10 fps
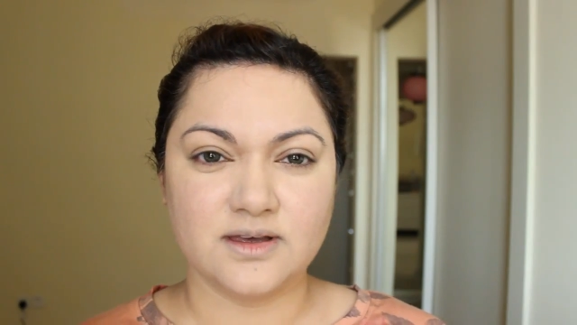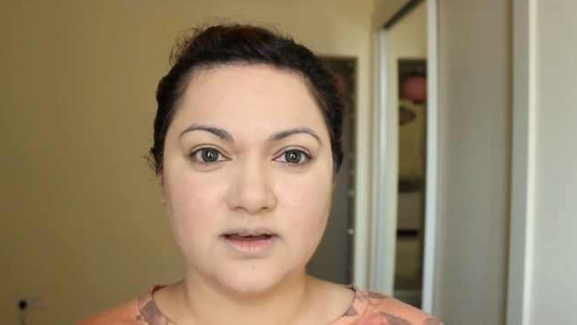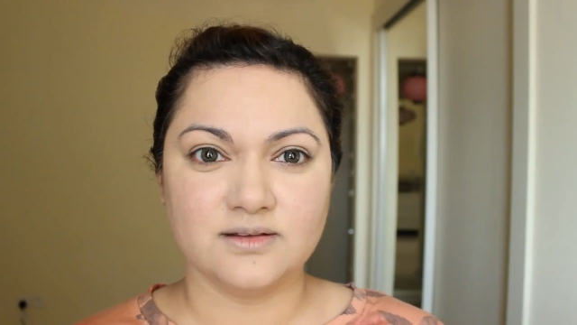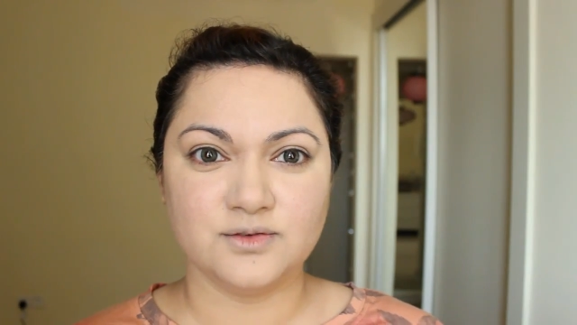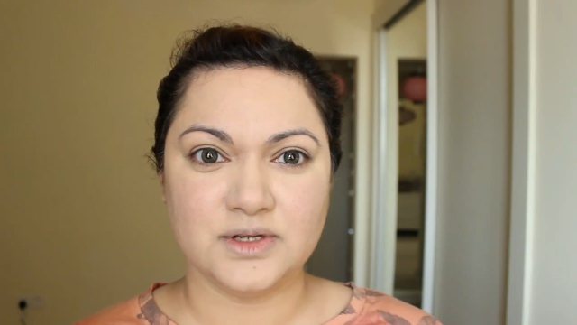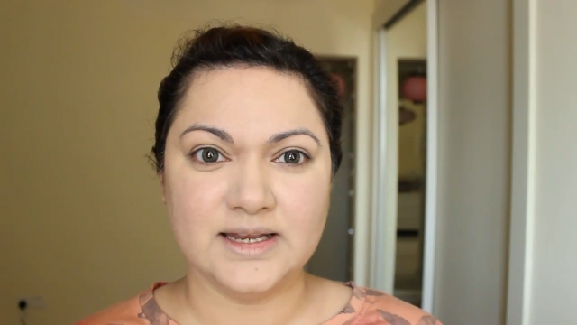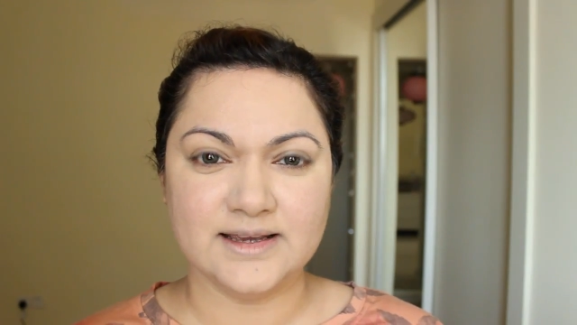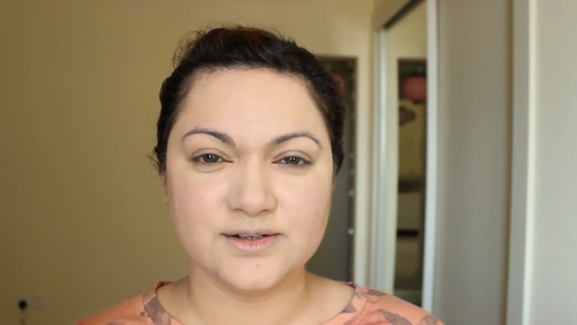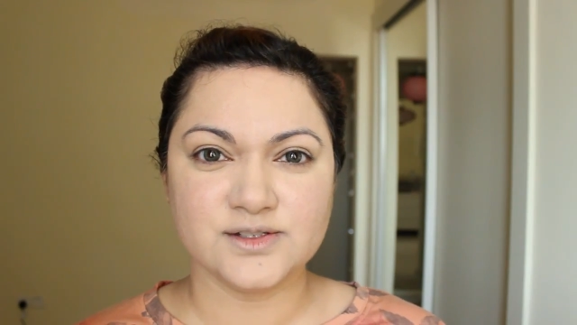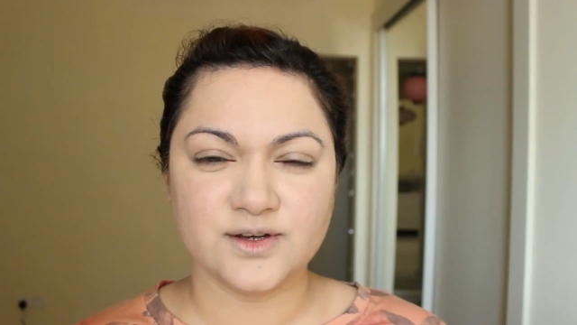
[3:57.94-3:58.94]
the 3
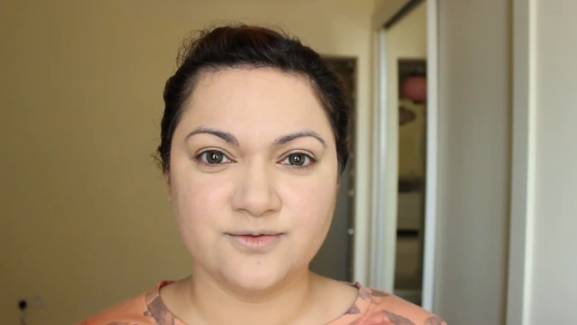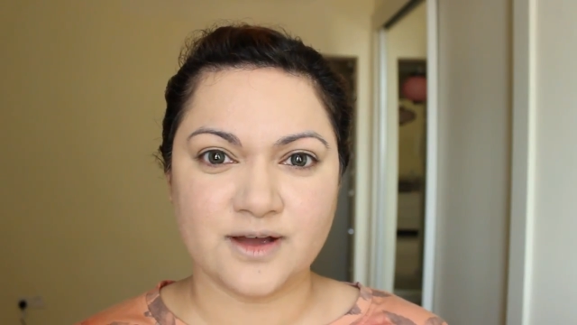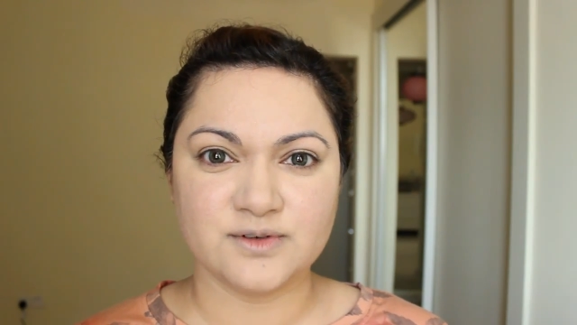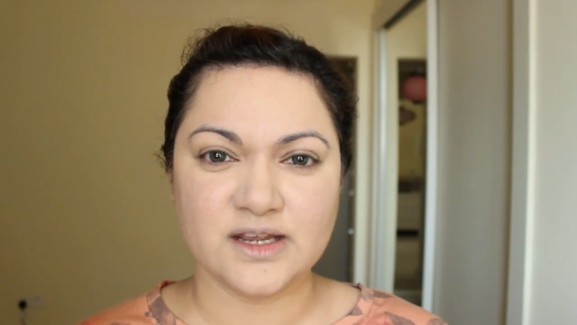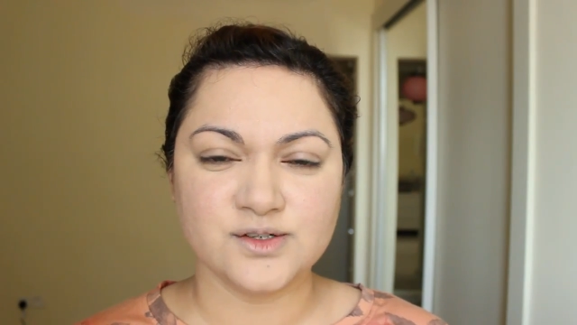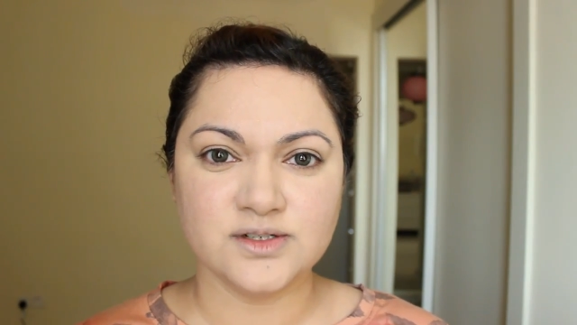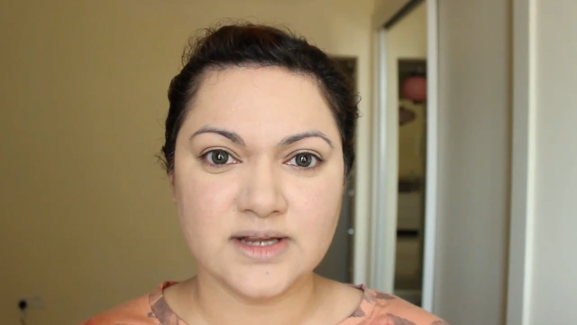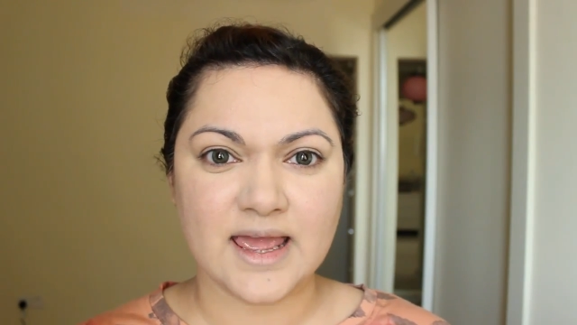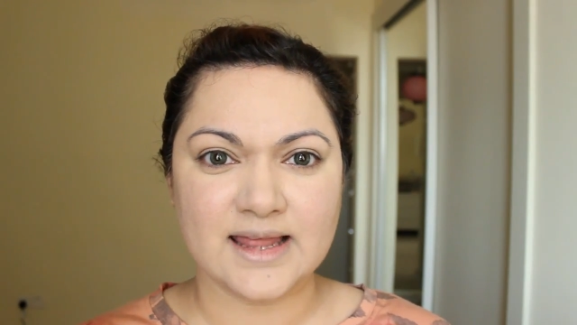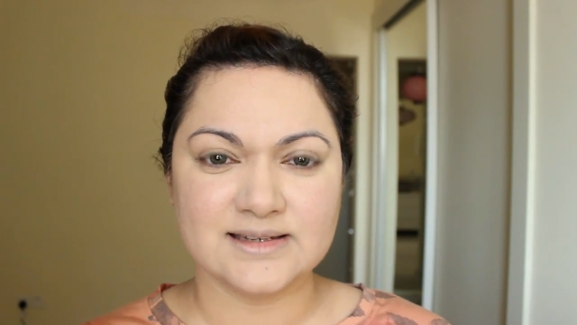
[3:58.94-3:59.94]
layers of
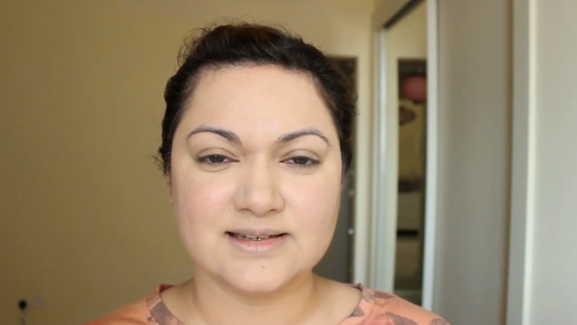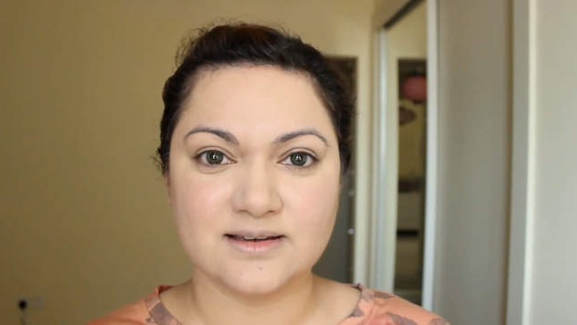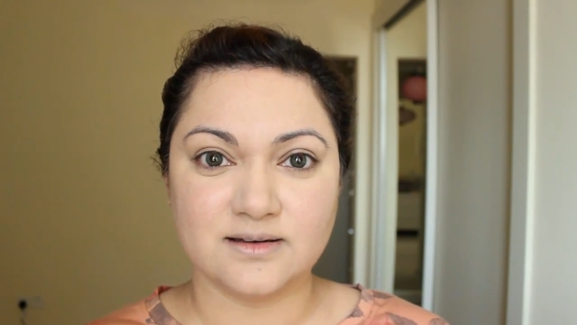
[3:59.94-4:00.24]
foundation, and